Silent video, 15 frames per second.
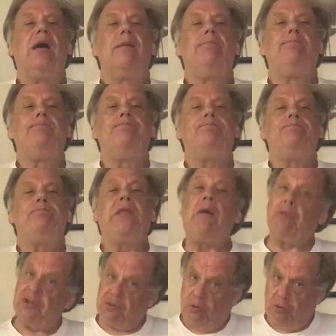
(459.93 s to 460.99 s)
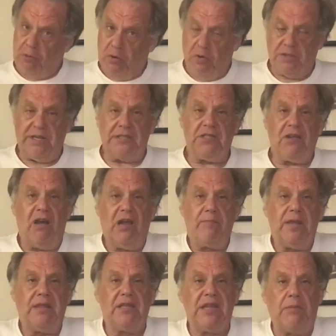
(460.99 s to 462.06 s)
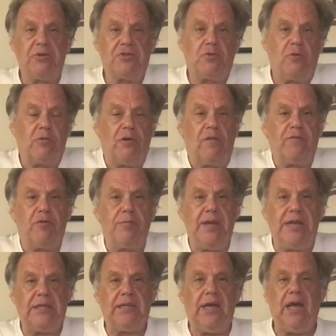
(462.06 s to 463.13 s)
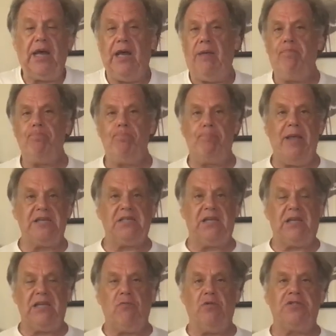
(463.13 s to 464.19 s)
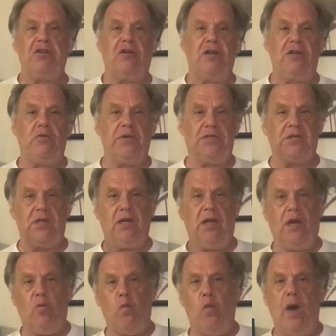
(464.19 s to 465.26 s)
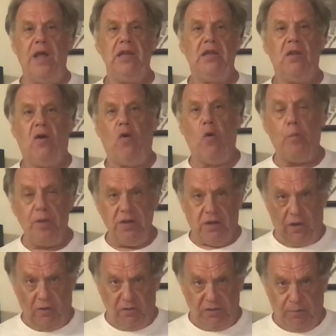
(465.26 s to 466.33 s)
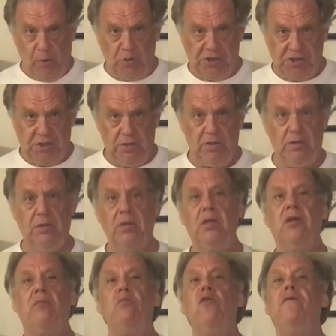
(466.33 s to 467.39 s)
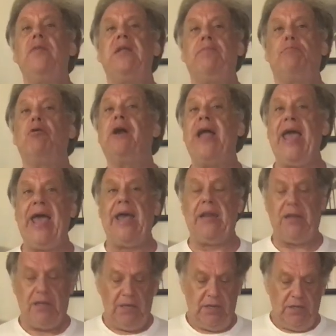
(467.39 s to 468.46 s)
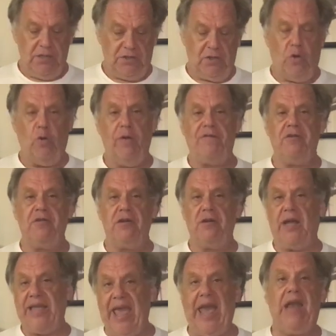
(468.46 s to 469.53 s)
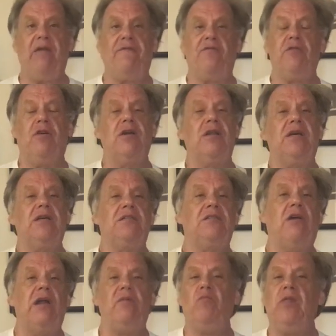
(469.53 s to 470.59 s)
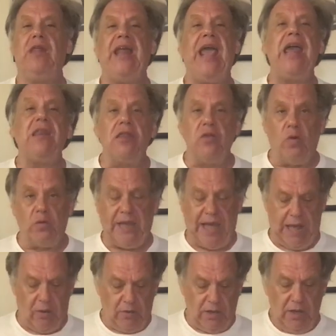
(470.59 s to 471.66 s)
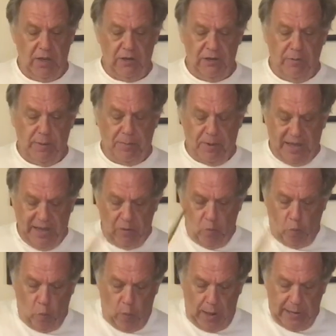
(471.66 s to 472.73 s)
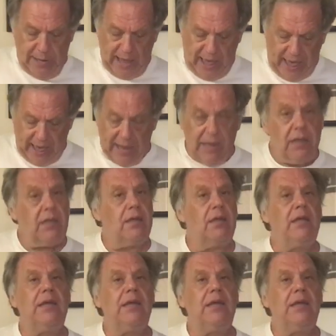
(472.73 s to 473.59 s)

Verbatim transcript: um, double stroke rolls. Let's talk about the double stroke roll for a minute. Uh, basically, what you're going to do is one open close motion movement per hand. So if you're, again, if you're going to start with an eighth note count, you'll be playing one and,